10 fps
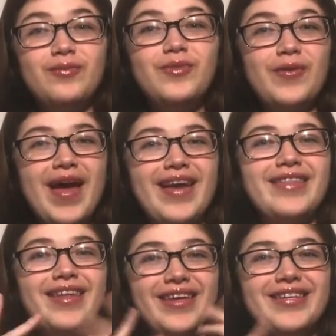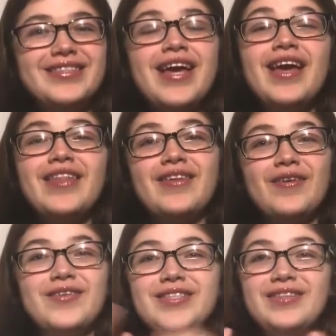bouquet thingies, they're
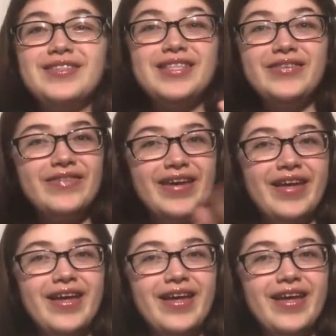always on TV.